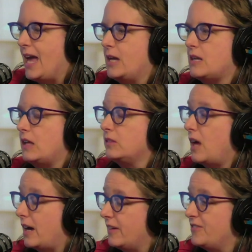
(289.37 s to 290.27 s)
and a
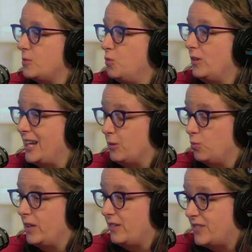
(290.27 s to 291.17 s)
lot of them will get
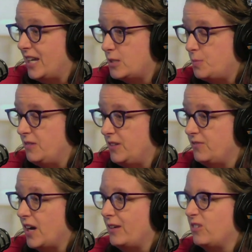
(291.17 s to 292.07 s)
rid of the
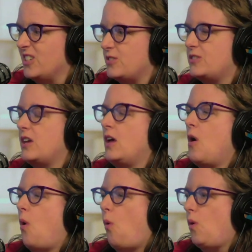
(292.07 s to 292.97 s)
HPV virus
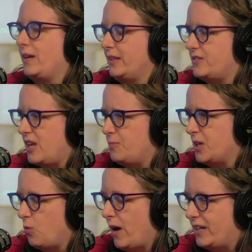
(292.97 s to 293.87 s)
or at least keep
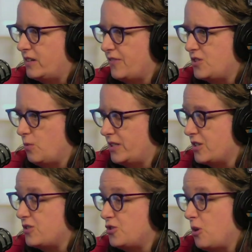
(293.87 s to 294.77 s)
it quiet enough so it
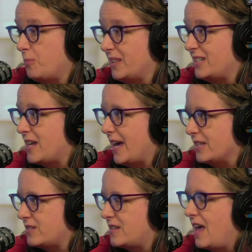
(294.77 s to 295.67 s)
doesn't show up on the
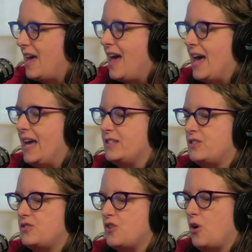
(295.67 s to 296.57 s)
test.
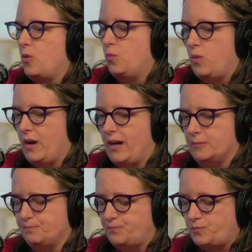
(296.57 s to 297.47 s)
And so um,